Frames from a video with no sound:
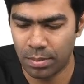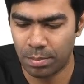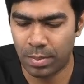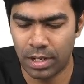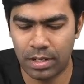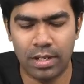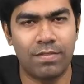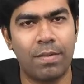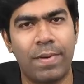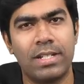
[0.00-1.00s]
But
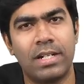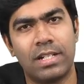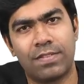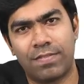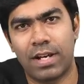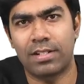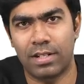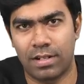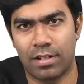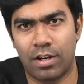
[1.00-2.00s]
if the patient is
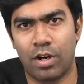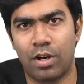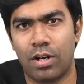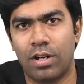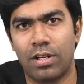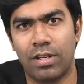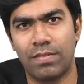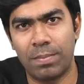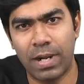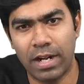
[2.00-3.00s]
fasting or if
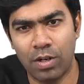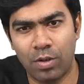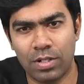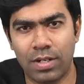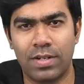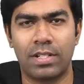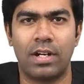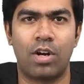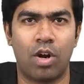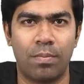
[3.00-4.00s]
the blood glucose levels
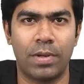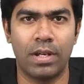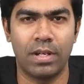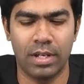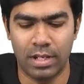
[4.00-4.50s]
are dropping,